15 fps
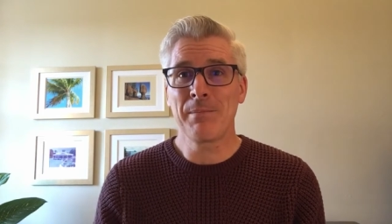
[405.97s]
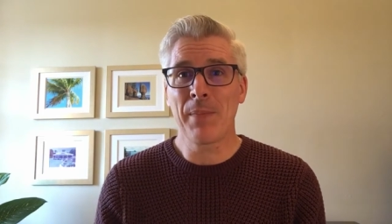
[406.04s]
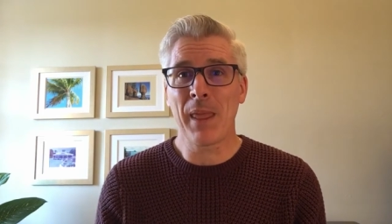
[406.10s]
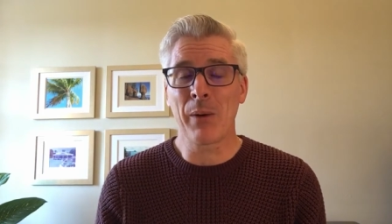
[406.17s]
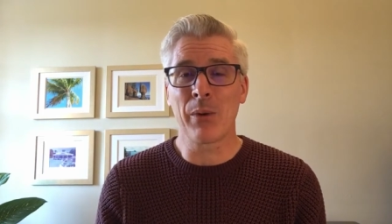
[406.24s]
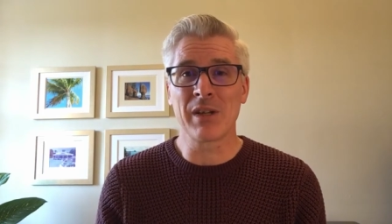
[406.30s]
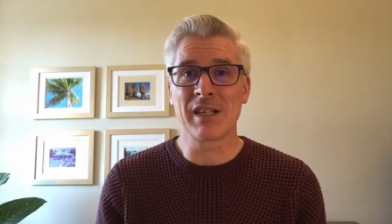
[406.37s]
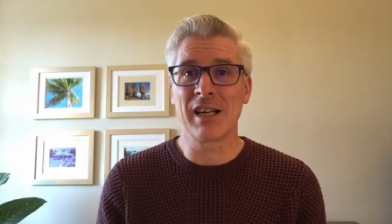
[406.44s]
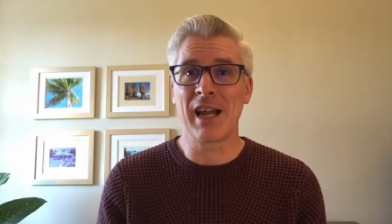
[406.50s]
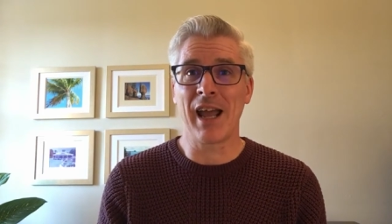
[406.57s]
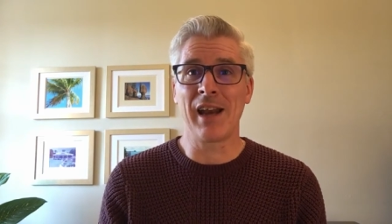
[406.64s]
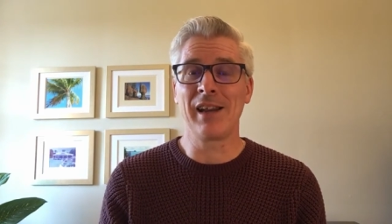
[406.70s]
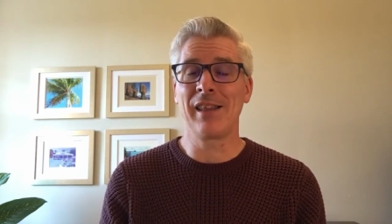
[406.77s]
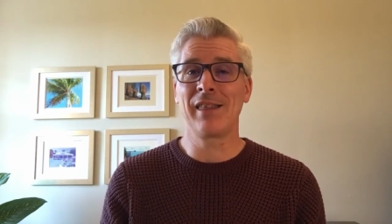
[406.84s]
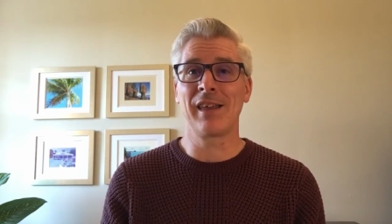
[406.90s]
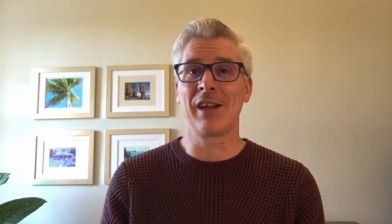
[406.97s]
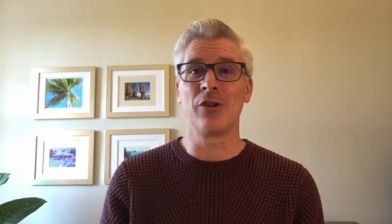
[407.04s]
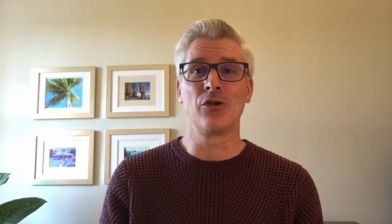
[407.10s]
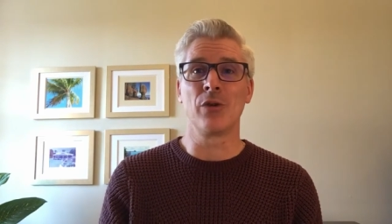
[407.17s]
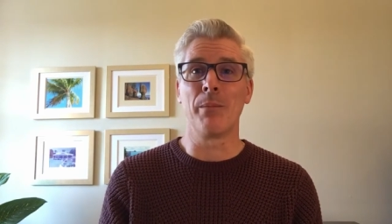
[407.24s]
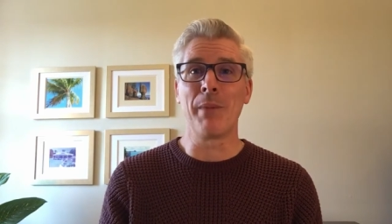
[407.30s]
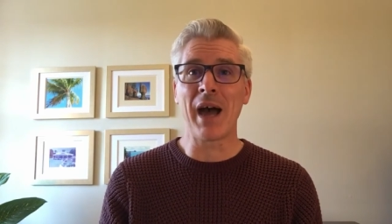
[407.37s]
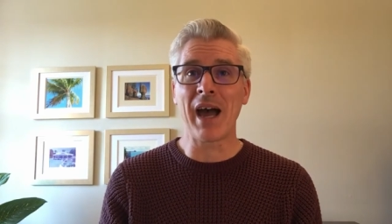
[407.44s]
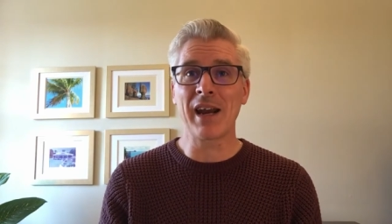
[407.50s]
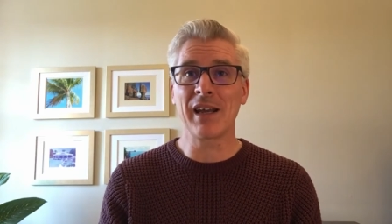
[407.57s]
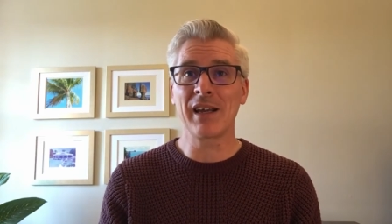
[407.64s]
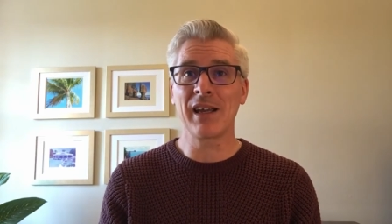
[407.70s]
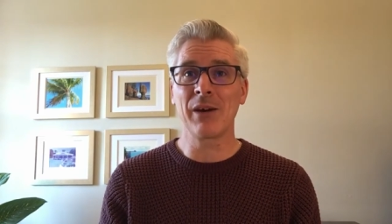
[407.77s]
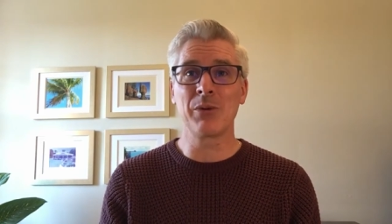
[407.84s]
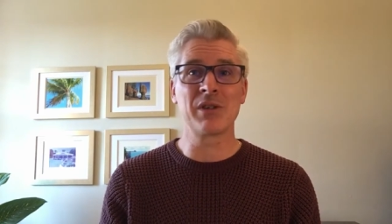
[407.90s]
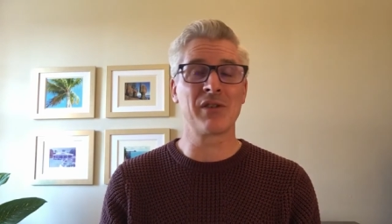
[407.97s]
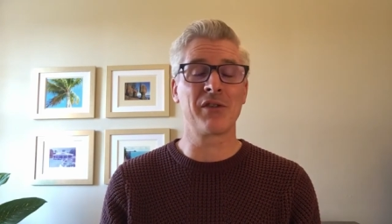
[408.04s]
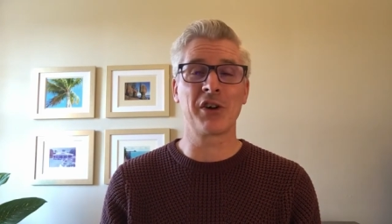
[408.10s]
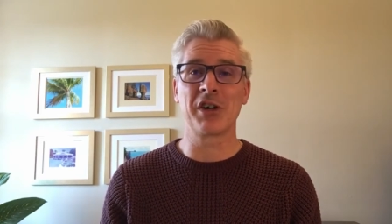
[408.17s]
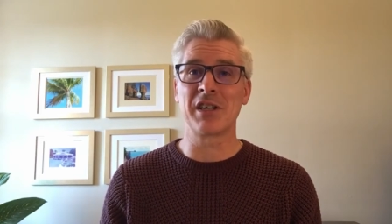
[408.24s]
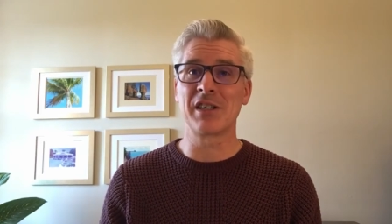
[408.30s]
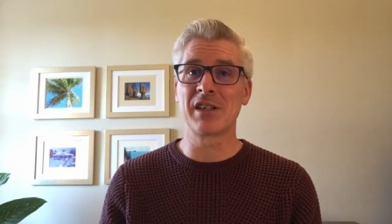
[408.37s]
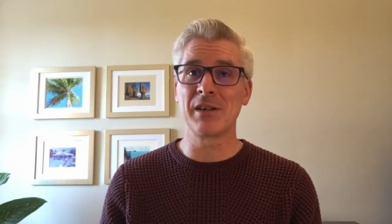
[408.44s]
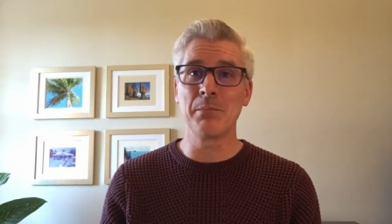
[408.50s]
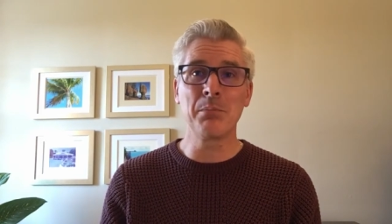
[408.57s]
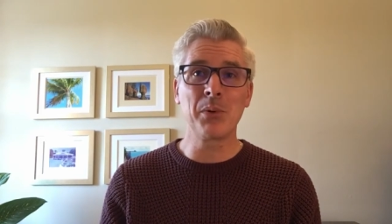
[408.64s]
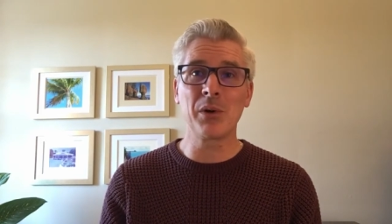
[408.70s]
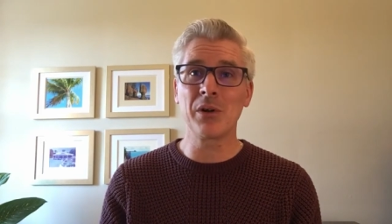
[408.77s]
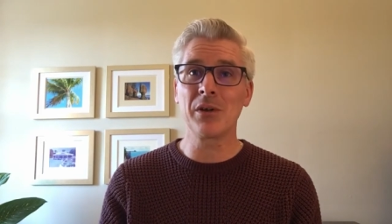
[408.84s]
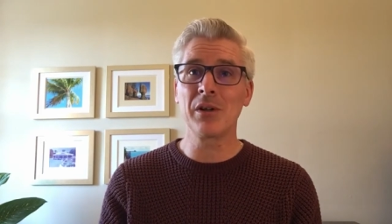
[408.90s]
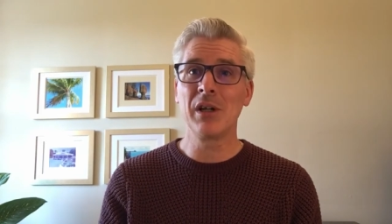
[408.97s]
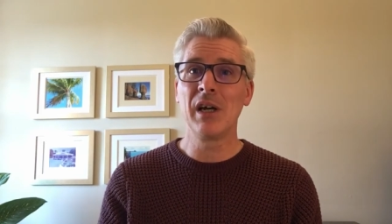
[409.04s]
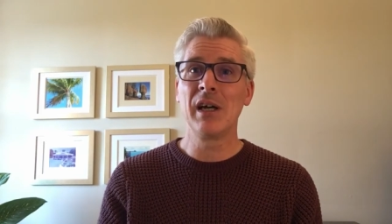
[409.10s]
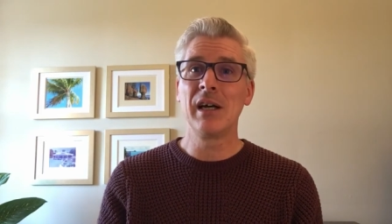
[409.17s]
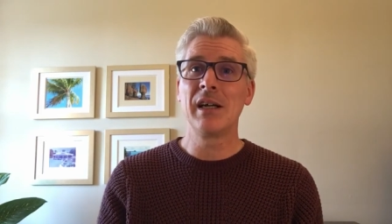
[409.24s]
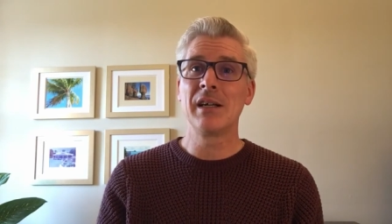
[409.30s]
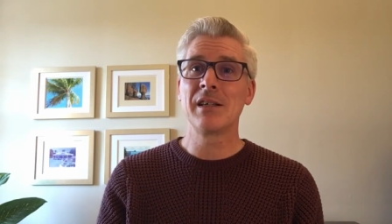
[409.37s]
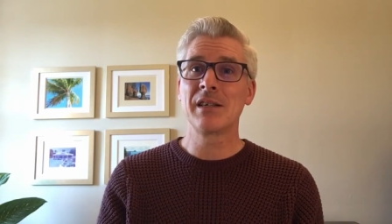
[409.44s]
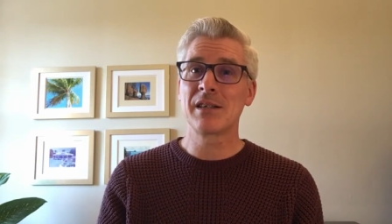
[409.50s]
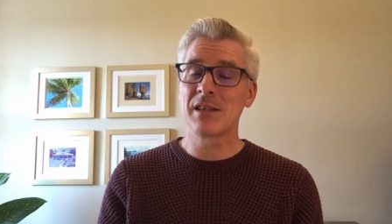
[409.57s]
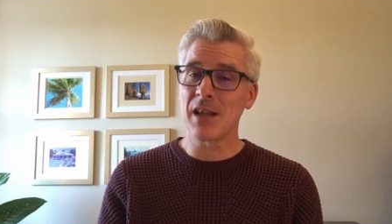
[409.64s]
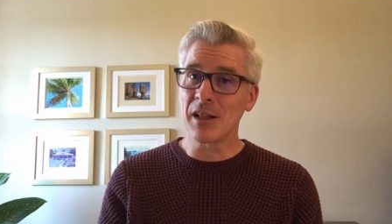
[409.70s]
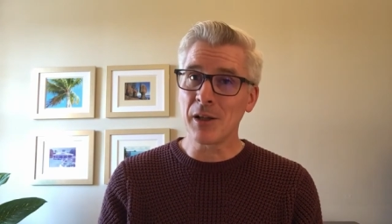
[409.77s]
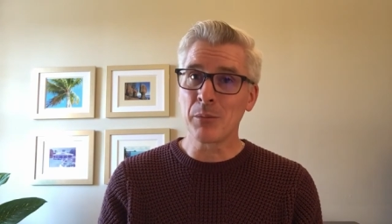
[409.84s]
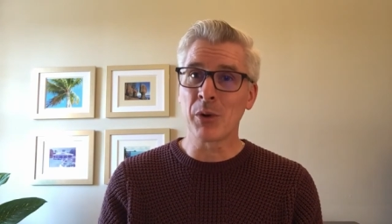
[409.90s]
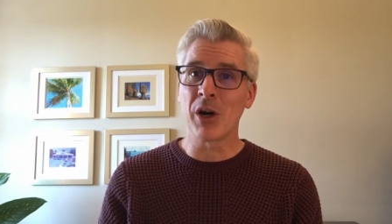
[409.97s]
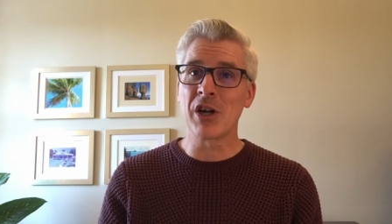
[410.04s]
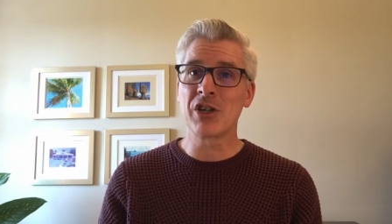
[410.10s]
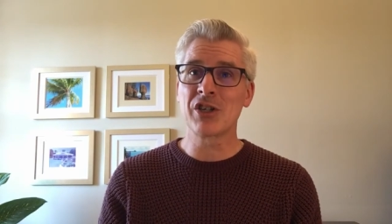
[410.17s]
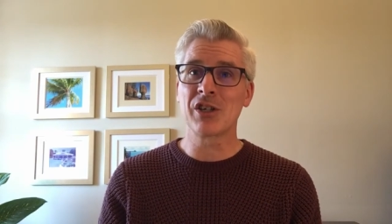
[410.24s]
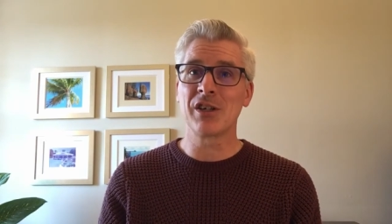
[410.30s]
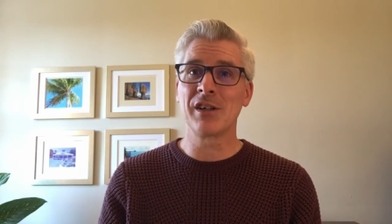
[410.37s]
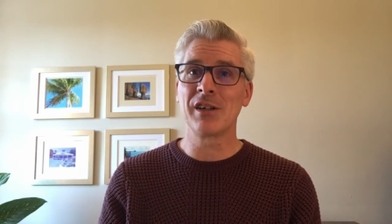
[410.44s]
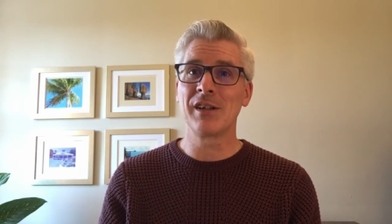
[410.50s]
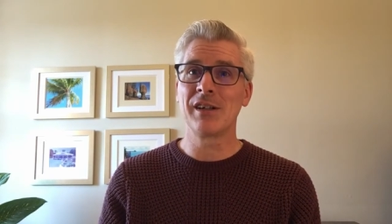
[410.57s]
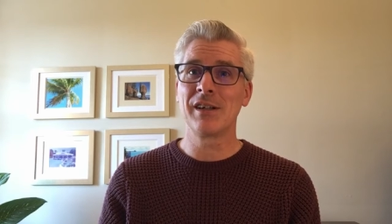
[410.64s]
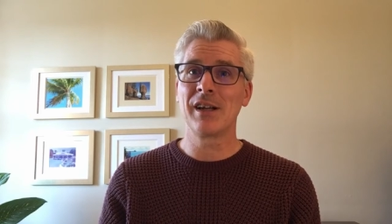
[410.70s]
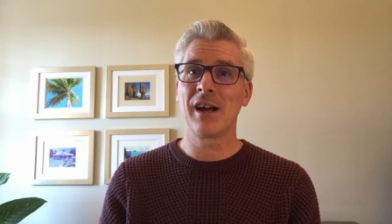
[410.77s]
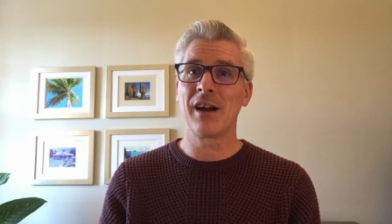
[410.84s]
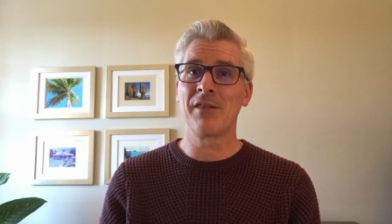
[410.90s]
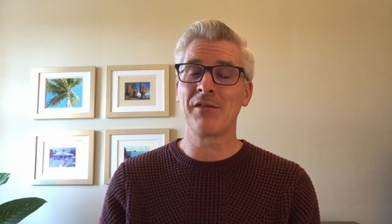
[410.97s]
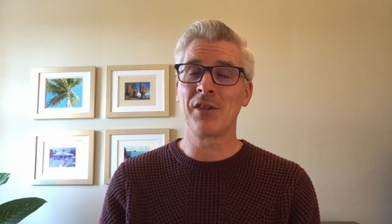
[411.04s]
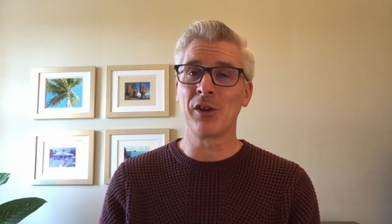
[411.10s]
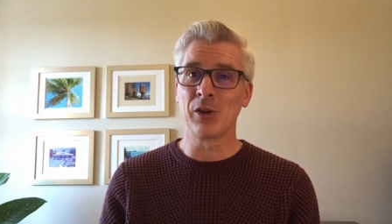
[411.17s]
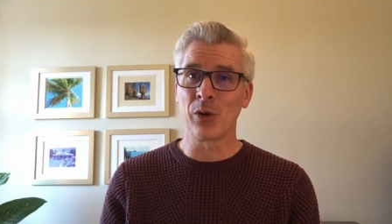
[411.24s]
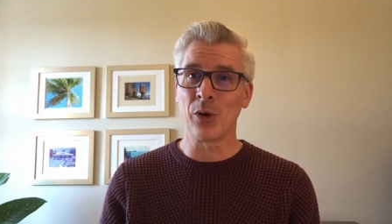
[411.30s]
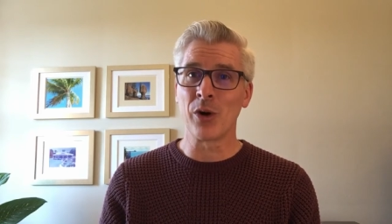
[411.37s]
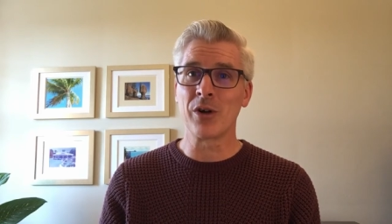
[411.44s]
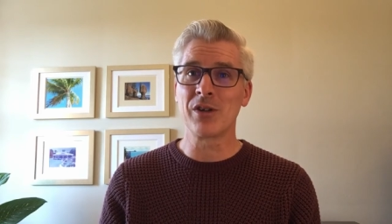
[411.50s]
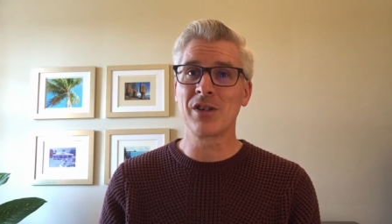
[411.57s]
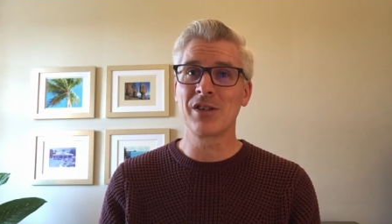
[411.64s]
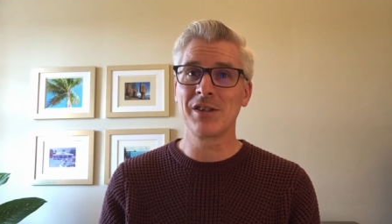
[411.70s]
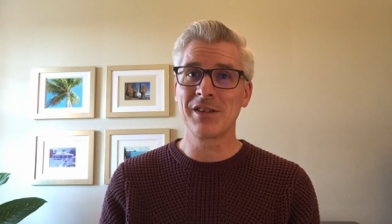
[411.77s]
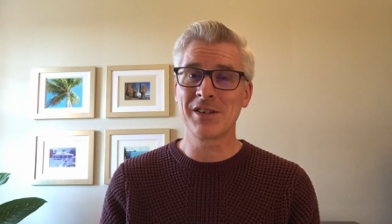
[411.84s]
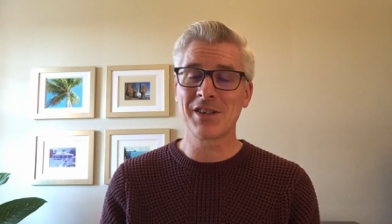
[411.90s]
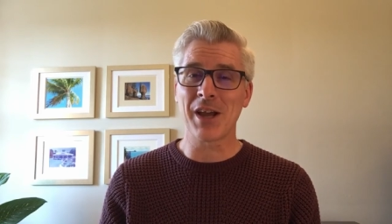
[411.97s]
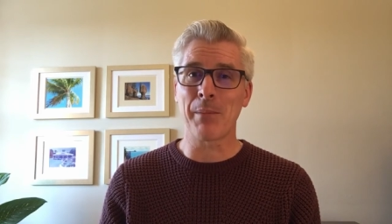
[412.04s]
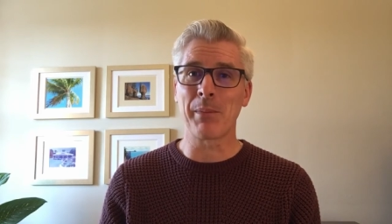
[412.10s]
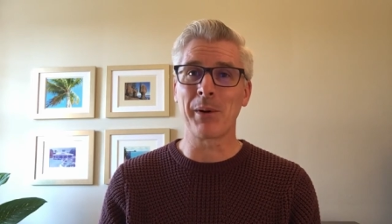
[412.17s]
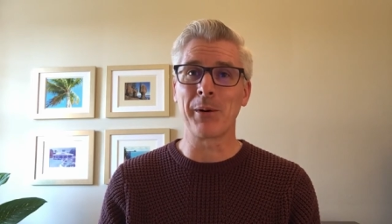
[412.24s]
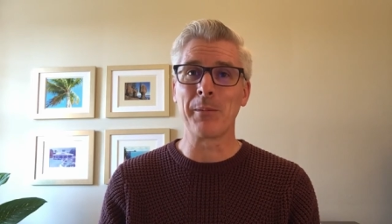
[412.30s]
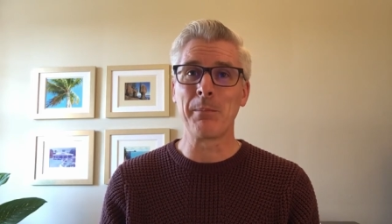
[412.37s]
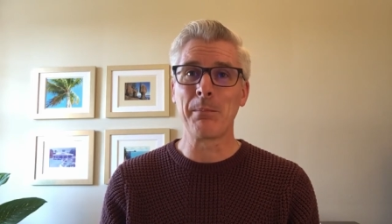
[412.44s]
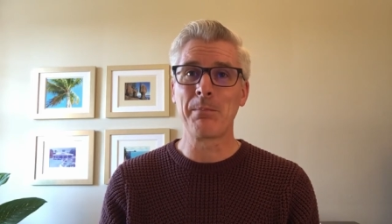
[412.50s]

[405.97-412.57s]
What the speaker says: It wasn't anything dramatic. It was a very simple celebration of the Lord's Supper.